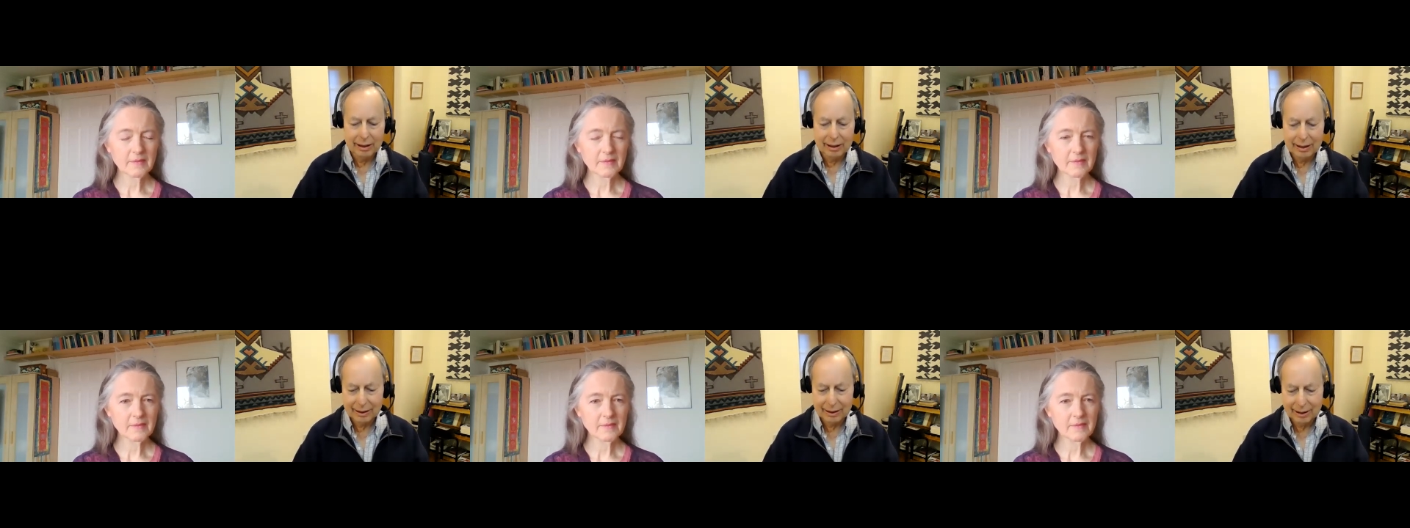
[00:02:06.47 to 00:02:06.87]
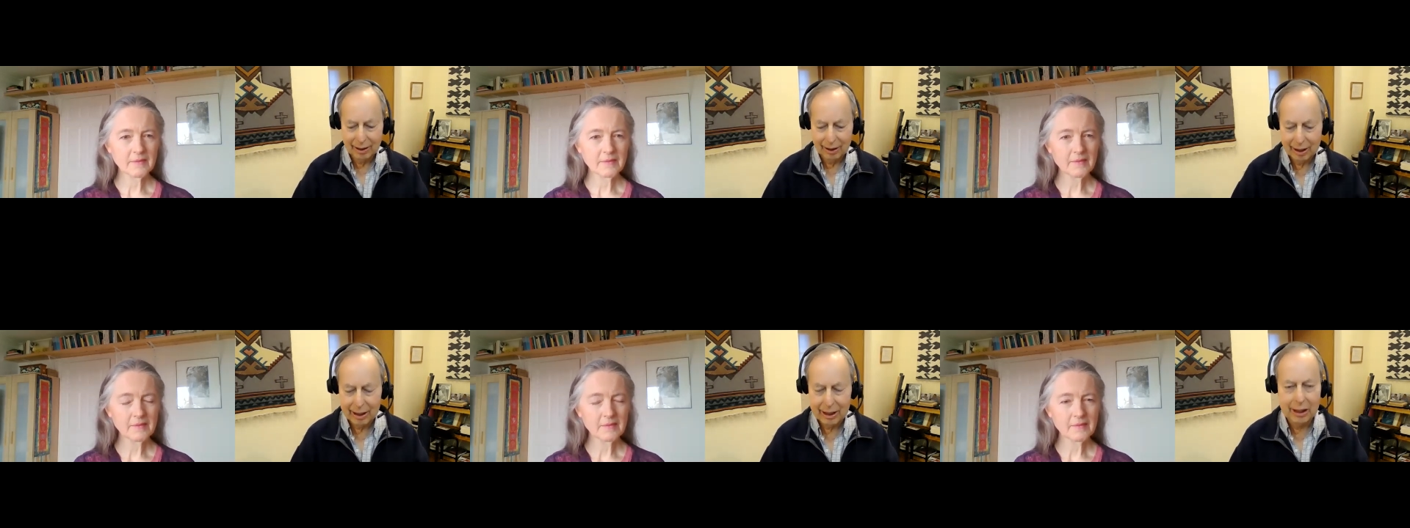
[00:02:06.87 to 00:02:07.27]
Speaker 1: to
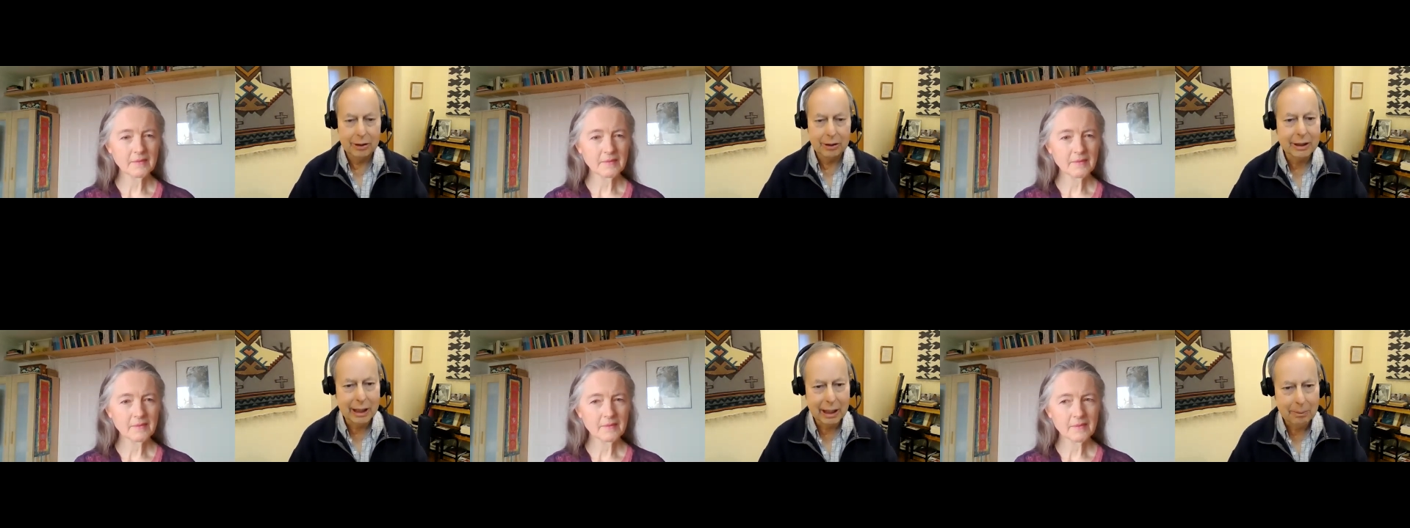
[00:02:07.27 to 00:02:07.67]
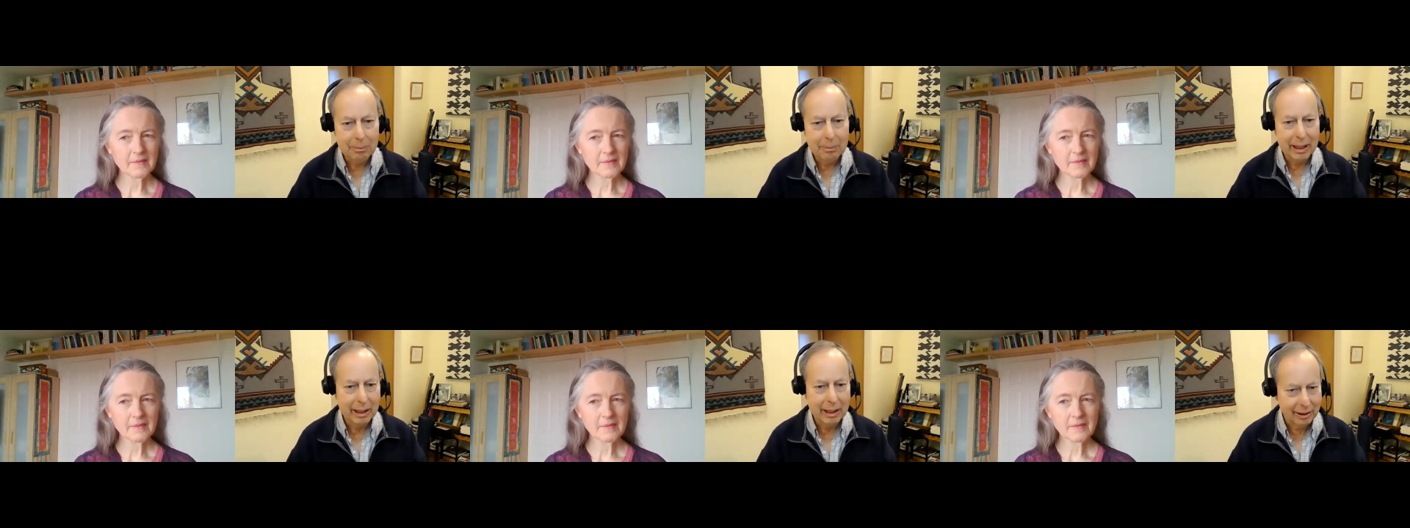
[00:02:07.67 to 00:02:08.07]
start using
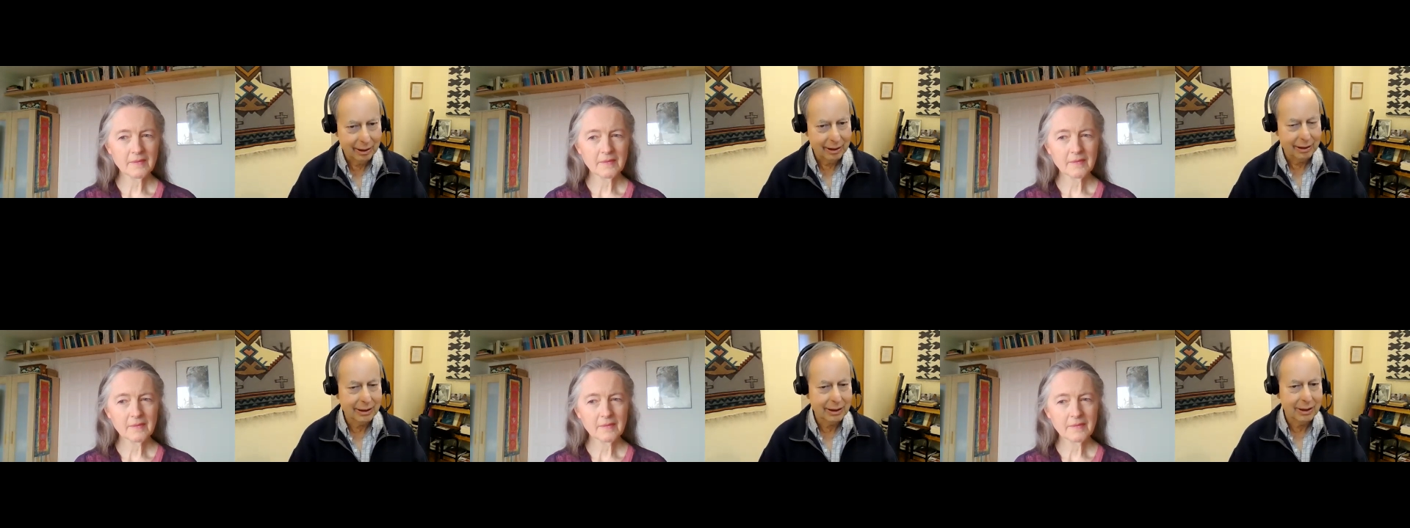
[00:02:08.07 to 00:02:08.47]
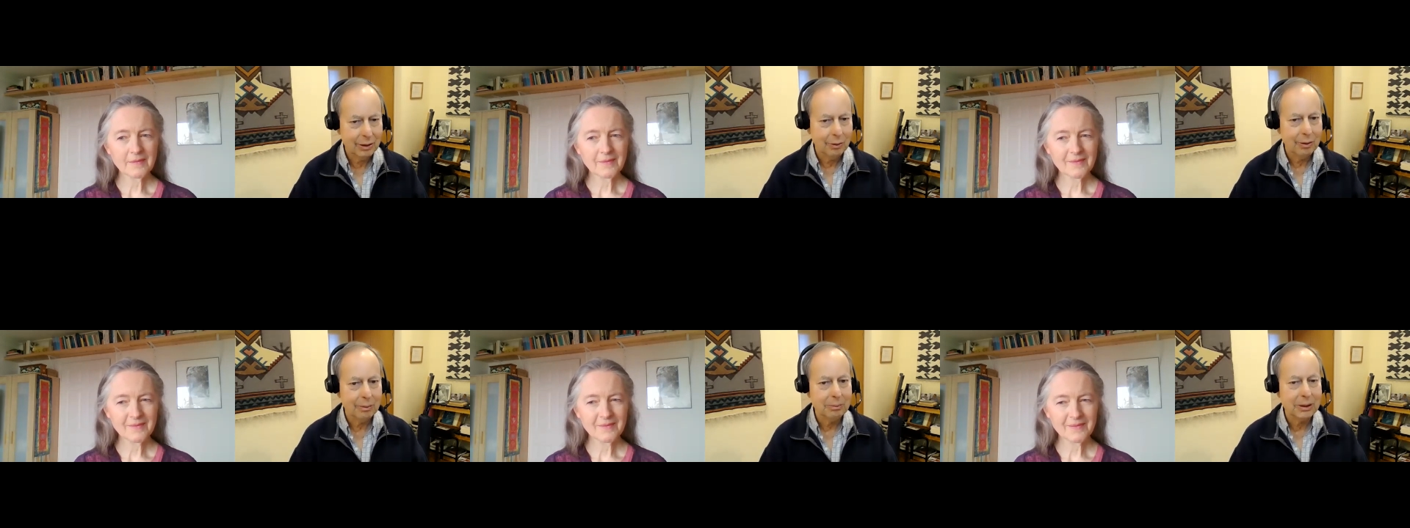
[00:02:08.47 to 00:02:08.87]
mirrors
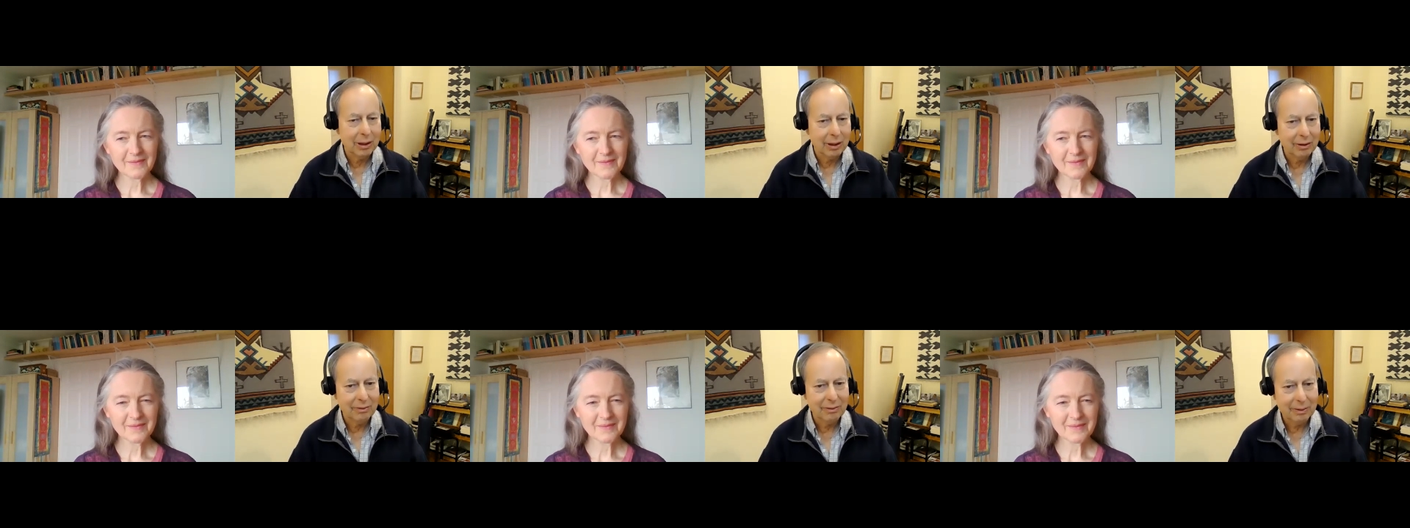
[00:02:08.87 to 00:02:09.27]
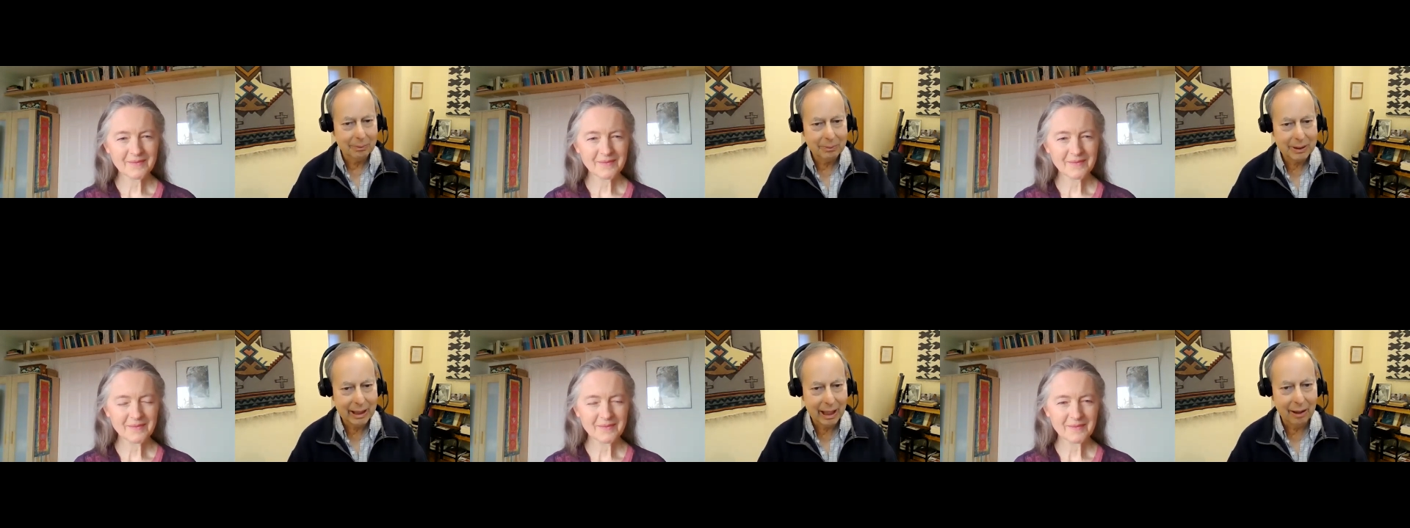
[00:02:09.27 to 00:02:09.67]
to observe
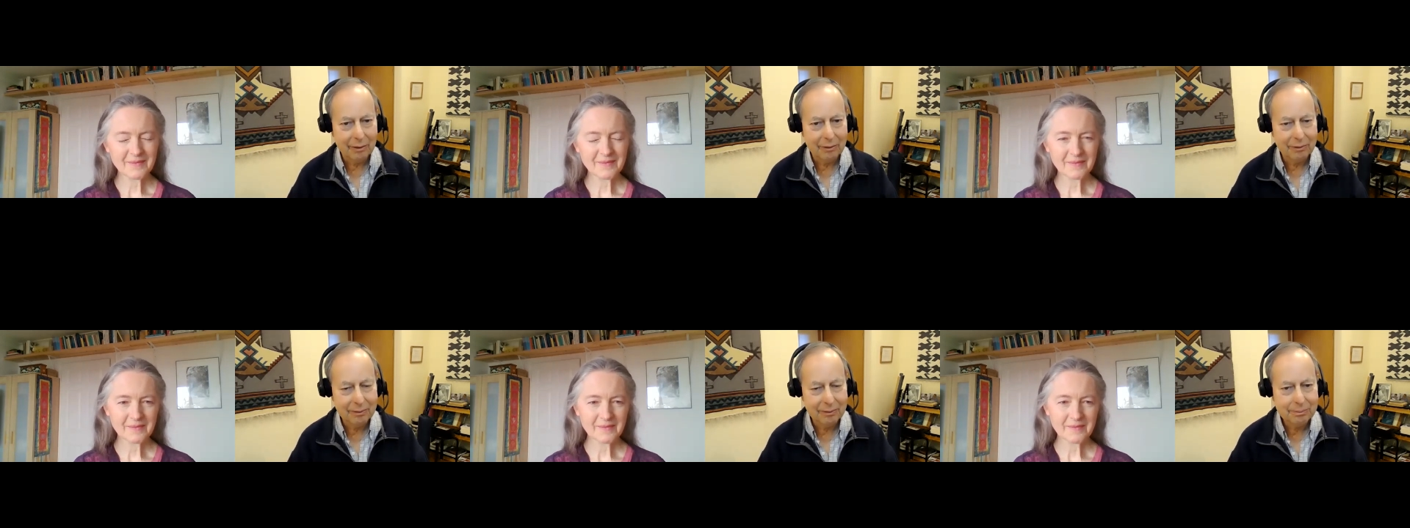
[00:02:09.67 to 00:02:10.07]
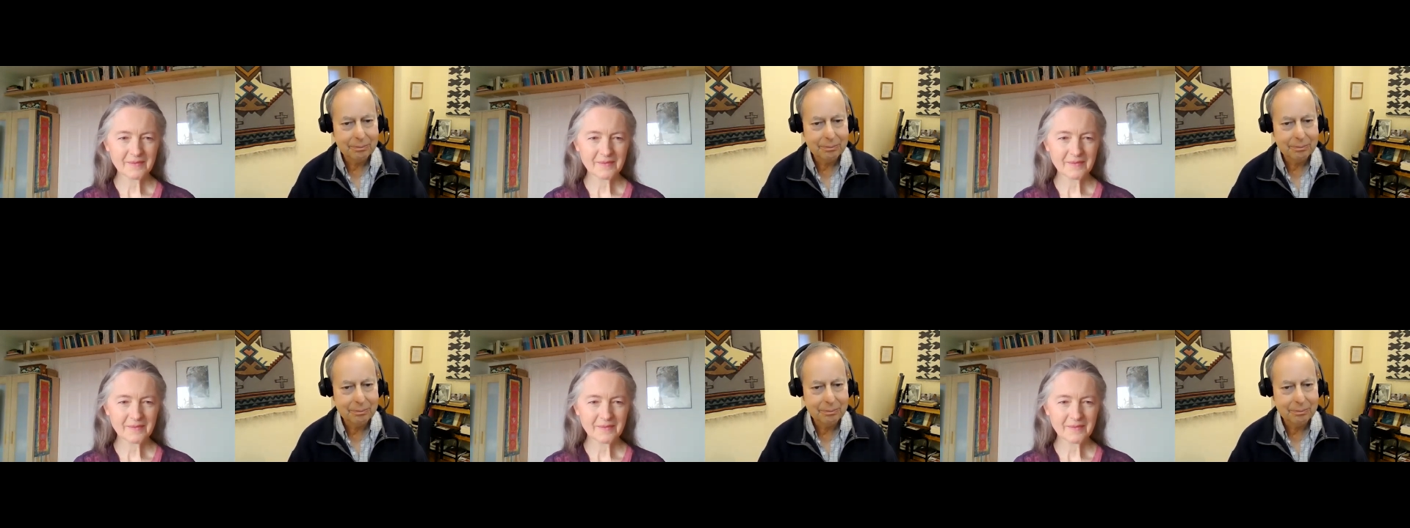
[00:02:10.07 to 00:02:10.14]
himself.